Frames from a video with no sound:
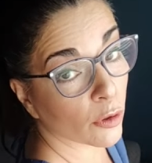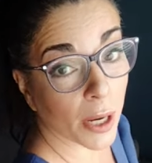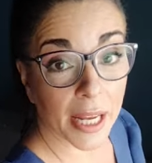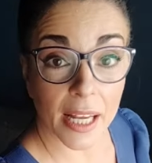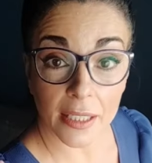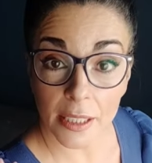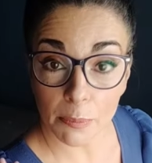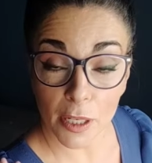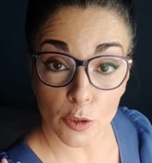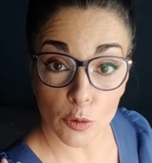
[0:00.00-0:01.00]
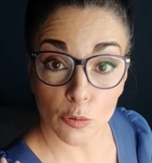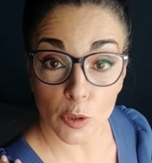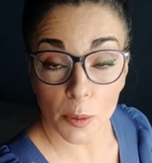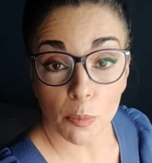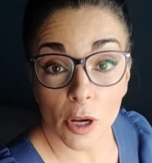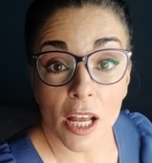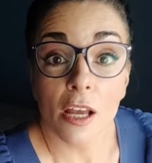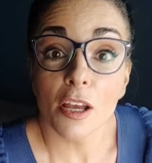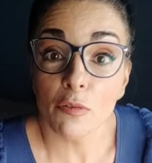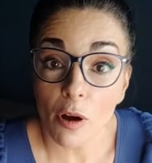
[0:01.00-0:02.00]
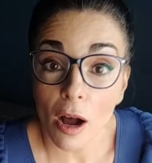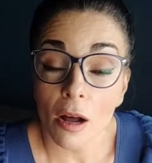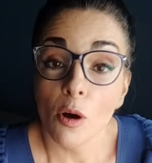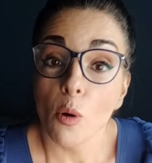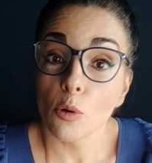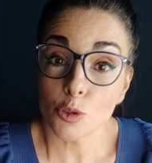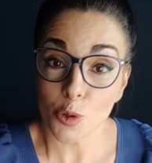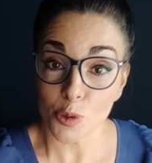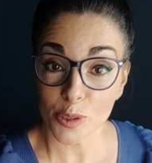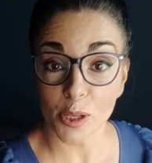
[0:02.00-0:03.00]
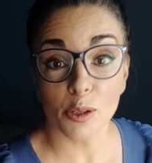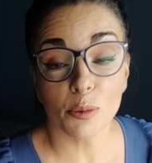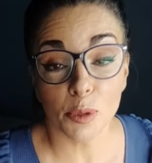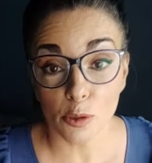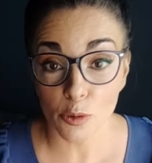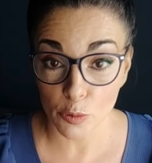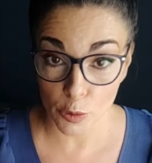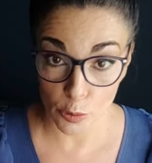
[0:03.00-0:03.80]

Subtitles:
So, no matter if your baby carrier has additional accessories like the